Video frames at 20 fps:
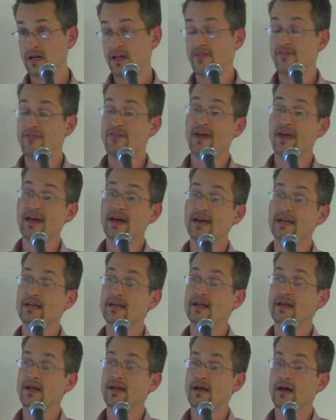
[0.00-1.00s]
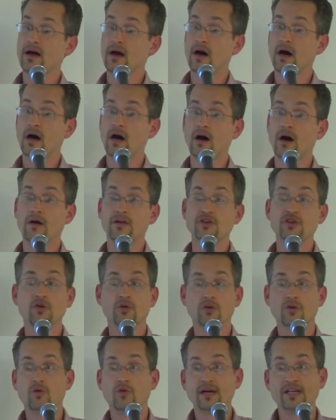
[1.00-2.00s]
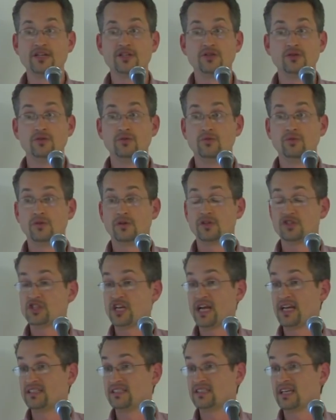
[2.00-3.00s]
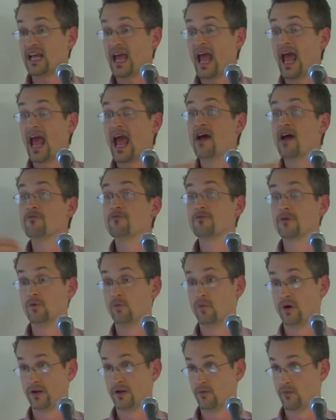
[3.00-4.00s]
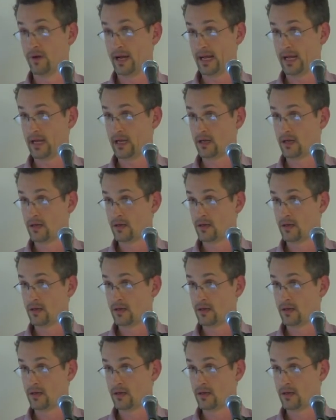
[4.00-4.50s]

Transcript: then uh, you're going to chase everyone away.